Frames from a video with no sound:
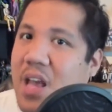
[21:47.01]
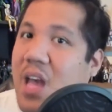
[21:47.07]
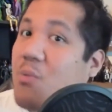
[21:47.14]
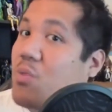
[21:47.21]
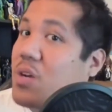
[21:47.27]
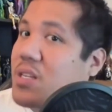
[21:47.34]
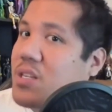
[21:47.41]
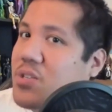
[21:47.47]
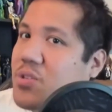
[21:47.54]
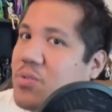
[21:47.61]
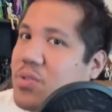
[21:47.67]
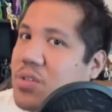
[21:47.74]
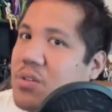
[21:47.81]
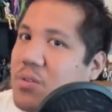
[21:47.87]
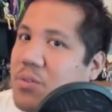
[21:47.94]
And what did you
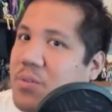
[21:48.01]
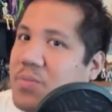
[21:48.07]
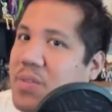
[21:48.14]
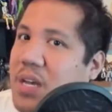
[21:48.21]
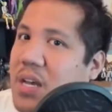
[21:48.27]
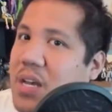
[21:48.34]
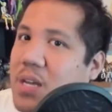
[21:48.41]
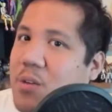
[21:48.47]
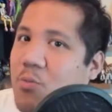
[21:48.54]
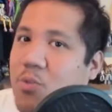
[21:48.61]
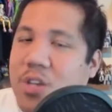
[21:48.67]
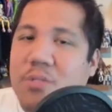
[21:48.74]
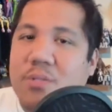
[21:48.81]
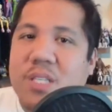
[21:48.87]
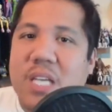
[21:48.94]
do? Were
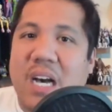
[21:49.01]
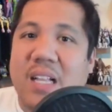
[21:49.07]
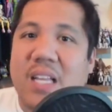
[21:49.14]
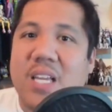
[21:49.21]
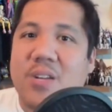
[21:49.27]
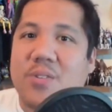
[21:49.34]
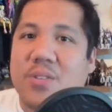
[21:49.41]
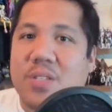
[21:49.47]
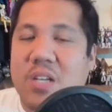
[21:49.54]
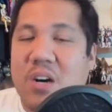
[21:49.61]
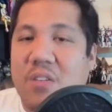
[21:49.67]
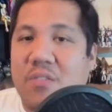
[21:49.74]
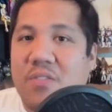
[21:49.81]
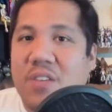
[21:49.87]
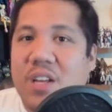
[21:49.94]
you telling
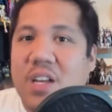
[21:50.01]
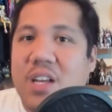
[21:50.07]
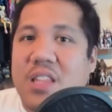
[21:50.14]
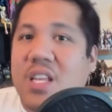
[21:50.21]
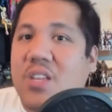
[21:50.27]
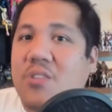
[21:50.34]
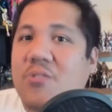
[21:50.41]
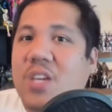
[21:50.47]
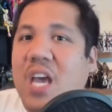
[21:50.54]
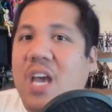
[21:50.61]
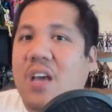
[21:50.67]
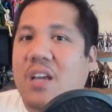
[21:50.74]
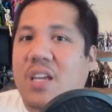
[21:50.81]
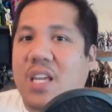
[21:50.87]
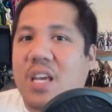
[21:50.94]
yourself that you
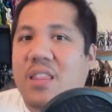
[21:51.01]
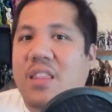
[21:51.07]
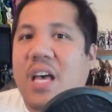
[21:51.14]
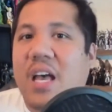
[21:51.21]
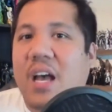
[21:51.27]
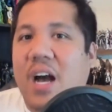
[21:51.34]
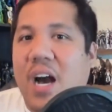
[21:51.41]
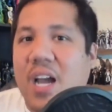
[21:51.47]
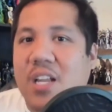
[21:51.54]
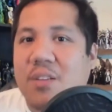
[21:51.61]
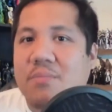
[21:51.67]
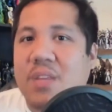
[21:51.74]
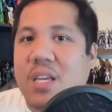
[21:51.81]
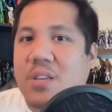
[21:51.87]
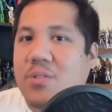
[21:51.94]
can't get that
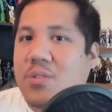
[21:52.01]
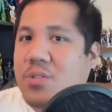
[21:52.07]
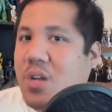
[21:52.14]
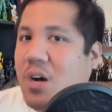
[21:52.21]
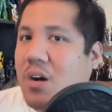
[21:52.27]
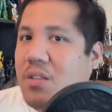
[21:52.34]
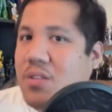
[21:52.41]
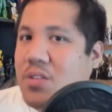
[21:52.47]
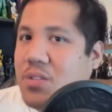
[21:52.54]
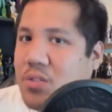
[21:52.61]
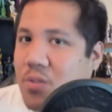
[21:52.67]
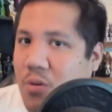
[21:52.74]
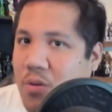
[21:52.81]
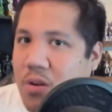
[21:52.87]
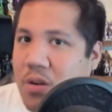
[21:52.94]
item that you saw in the
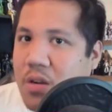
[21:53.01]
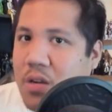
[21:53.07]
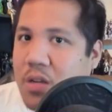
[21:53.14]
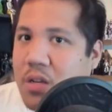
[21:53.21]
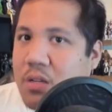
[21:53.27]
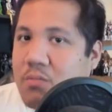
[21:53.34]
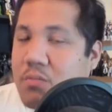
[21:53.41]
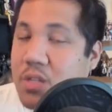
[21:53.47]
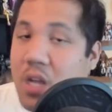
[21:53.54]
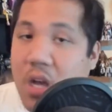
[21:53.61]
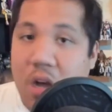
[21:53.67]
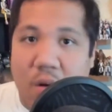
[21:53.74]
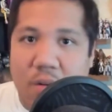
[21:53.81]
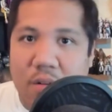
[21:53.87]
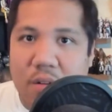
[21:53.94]
store?
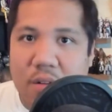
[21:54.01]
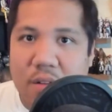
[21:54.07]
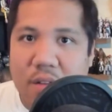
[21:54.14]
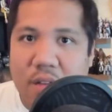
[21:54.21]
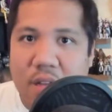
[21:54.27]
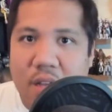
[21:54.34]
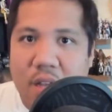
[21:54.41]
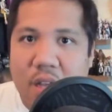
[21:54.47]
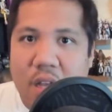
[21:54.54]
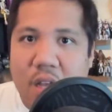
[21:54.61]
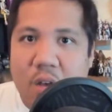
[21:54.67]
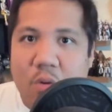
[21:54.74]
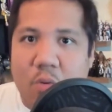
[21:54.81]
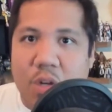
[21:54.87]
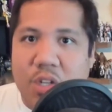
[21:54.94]
No.
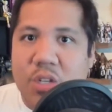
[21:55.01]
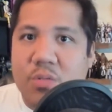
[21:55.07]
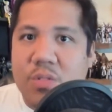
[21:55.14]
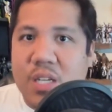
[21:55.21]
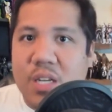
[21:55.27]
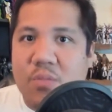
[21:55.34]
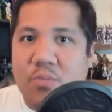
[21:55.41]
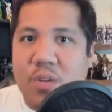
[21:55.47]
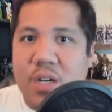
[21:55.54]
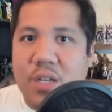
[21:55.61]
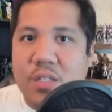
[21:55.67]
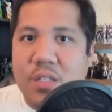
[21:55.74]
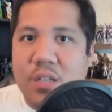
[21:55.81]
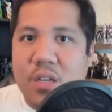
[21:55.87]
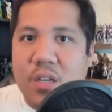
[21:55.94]
What you did
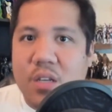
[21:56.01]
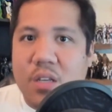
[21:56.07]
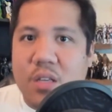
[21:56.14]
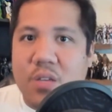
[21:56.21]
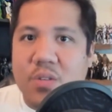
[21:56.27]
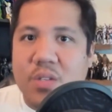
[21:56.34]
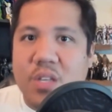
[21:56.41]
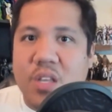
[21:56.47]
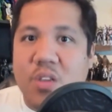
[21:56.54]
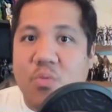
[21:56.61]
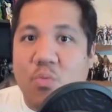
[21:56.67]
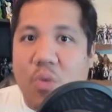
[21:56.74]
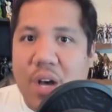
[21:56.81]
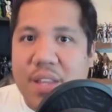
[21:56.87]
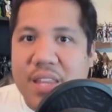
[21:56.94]
was you said you
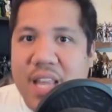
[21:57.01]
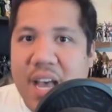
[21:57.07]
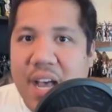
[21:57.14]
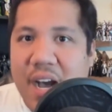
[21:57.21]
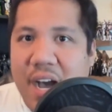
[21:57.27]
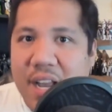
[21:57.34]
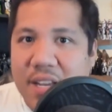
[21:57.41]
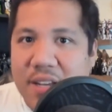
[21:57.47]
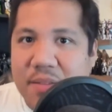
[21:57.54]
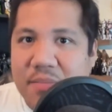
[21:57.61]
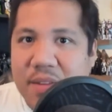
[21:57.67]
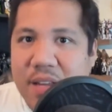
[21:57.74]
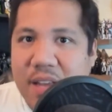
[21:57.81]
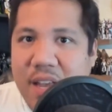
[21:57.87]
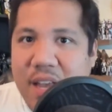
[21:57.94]
want that
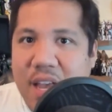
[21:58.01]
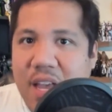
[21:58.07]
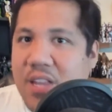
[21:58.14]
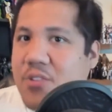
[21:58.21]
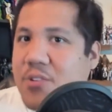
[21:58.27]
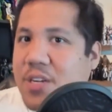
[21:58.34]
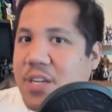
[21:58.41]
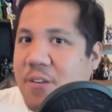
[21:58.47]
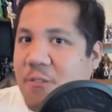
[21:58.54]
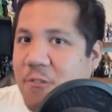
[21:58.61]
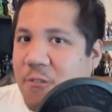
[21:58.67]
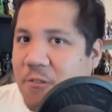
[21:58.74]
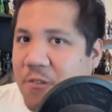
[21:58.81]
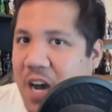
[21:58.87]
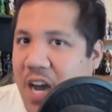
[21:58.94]
item and you're going to
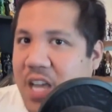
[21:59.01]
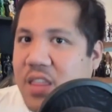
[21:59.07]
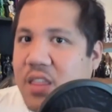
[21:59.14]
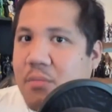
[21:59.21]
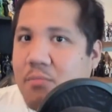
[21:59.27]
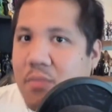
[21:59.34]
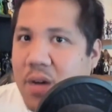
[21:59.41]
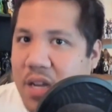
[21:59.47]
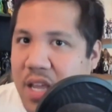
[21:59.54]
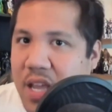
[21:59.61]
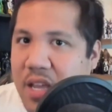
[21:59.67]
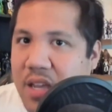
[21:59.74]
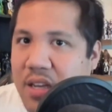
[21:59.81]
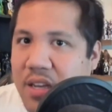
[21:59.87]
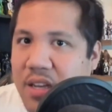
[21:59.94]
find the
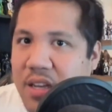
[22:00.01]
money